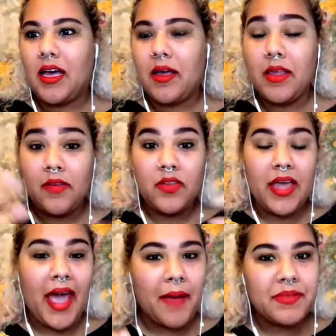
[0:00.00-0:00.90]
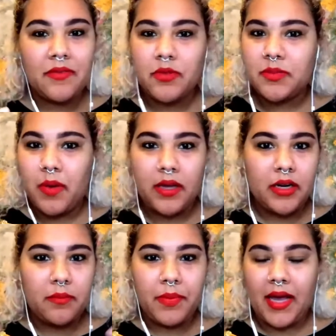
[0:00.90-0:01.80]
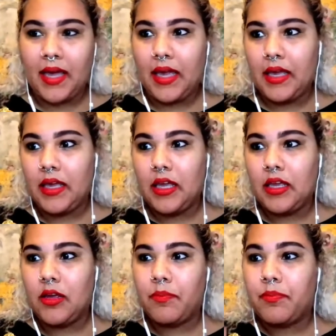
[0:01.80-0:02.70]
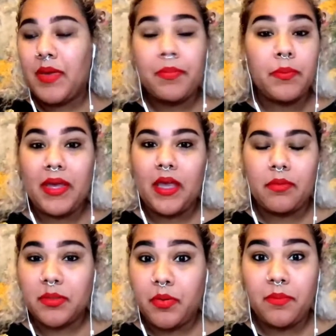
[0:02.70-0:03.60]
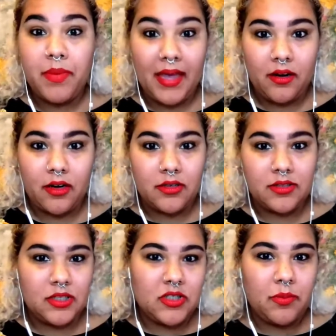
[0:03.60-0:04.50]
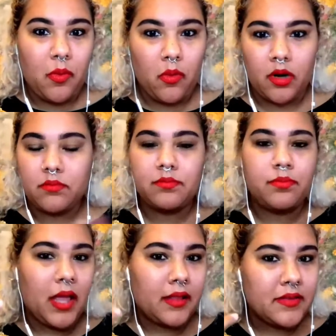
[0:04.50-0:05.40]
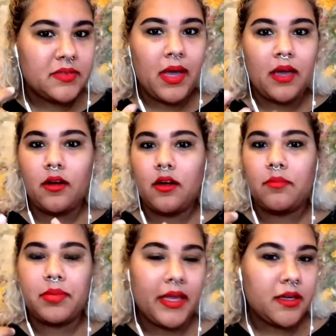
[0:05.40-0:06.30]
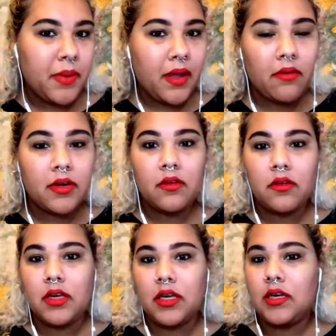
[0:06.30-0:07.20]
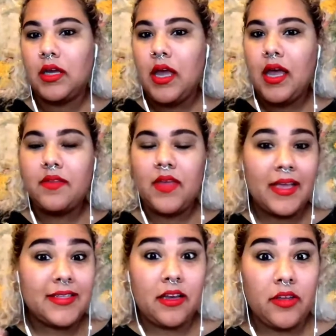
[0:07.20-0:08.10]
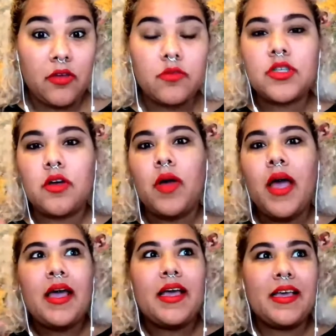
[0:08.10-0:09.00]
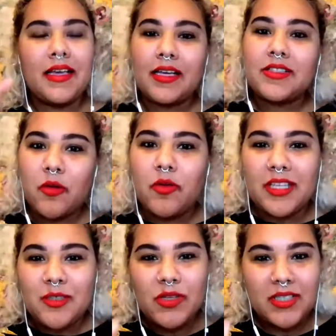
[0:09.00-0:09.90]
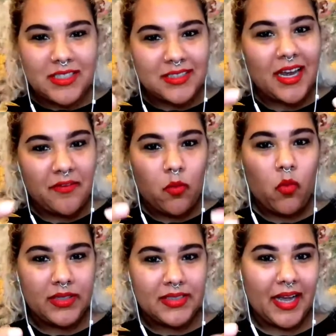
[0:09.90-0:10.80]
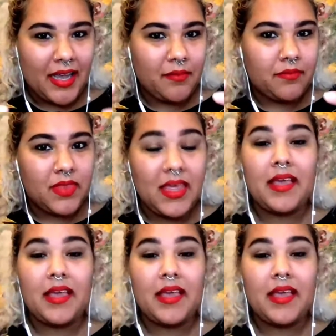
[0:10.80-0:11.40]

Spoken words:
even the apps have responded by people being able to put banners to support Black Lives Matter, Planned Parenthood, the ACLU. So this wasn't just kind of a one-time thing.